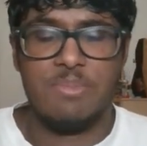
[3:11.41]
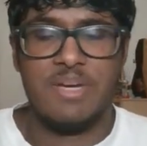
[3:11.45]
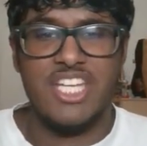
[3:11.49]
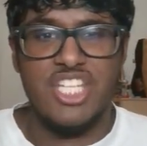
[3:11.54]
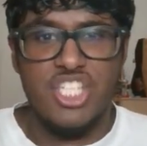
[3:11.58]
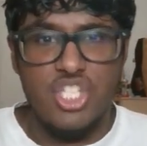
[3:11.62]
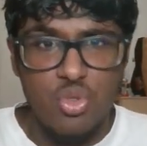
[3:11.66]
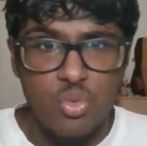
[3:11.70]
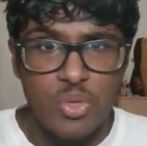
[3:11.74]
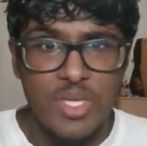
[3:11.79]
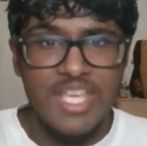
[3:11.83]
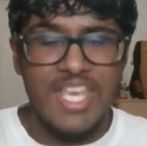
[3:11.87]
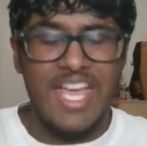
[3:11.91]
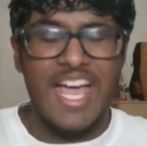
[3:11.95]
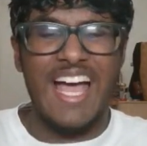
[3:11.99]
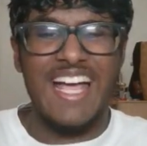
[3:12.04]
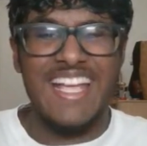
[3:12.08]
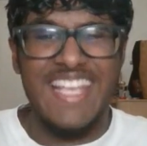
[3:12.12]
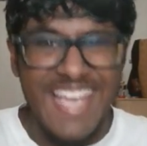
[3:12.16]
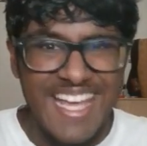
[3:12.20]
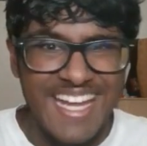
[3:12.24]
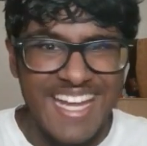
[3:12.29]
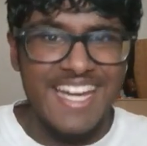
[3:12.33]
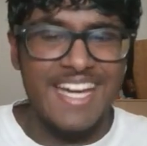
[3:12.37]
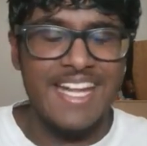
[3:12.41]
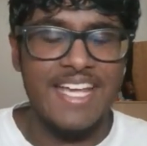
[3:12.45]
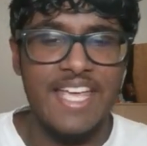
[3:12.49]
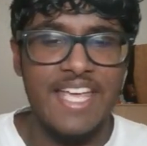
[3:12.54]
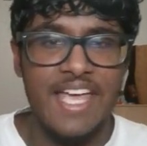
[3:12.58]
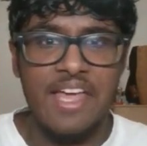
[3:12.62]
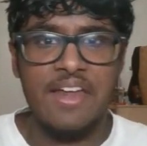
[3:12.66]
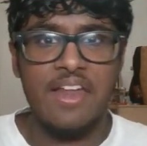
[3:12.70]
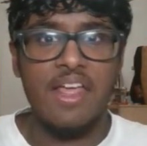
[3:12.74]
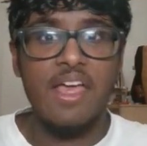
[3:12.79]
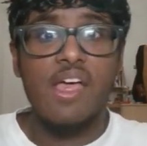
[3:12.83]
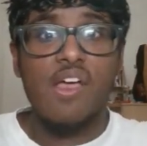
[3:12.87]
by doing it again and
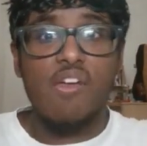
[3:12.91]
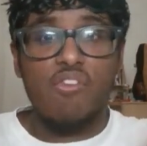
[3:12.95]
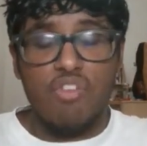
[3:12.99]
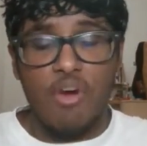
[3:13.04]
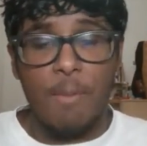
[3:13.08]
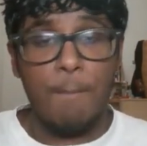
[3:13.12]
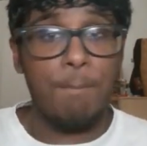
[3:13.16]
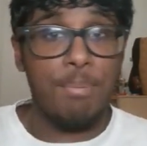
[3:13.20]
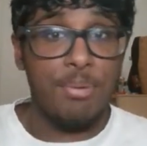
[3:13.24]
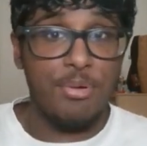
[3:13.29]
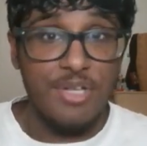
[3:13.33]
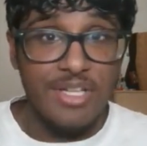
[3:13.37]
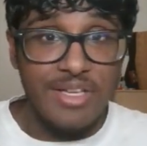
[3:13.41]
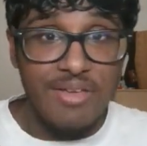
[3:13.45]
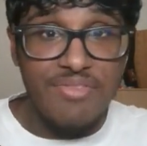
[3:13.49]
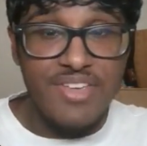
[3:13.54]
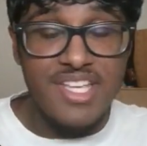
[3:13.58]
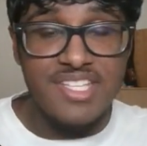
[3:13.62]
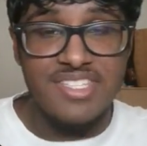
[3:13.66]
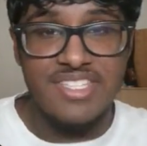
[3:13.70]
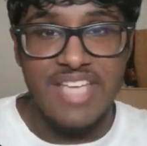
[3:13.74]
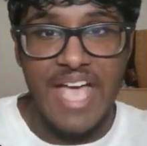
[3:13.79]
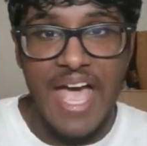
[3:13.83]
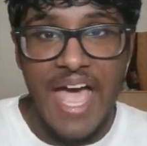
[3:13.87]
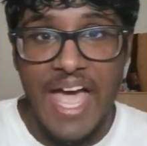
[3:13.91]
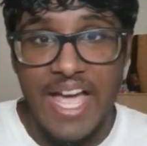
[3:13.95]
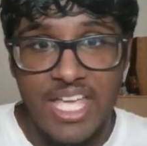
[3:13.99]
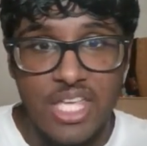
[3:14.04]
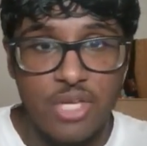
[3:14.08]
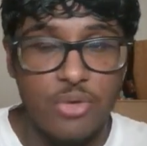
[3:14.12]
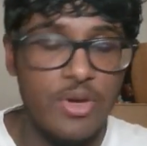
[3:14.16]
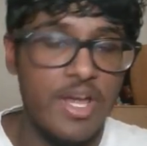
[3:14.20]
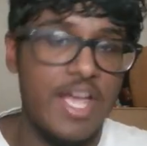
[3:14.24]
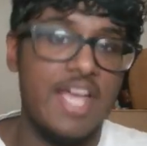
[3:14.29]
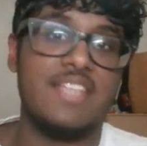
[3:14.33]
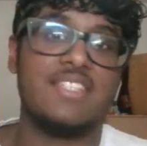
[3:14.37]
again from previous
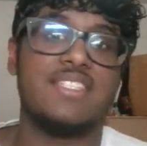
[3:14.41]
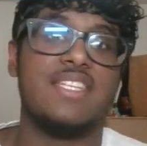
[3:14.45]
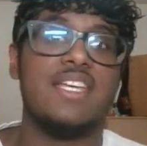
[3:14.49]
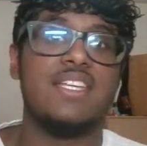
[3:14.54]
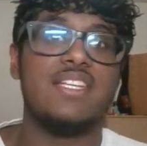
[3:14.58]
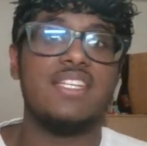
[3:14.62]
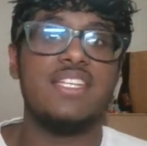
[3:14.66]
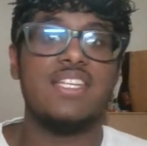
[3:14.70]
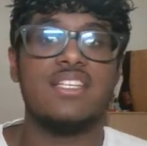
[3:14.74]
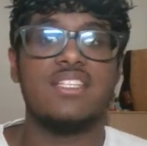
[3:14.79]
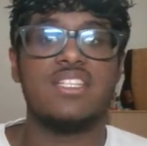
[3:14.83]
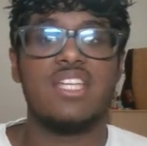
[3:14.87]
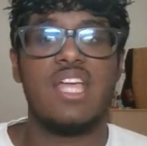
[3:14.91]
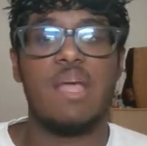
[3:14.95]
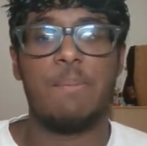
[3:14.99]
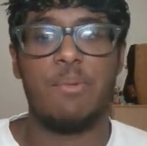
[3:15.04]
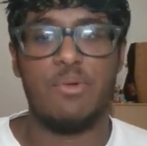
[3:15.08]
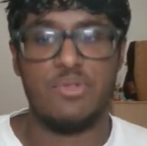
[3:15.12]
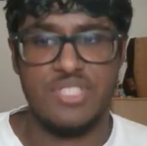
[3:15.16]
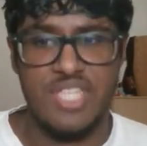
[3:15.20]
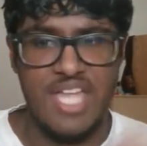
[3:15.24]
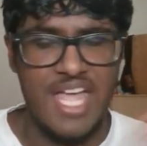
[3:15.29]
accurate SAT examples.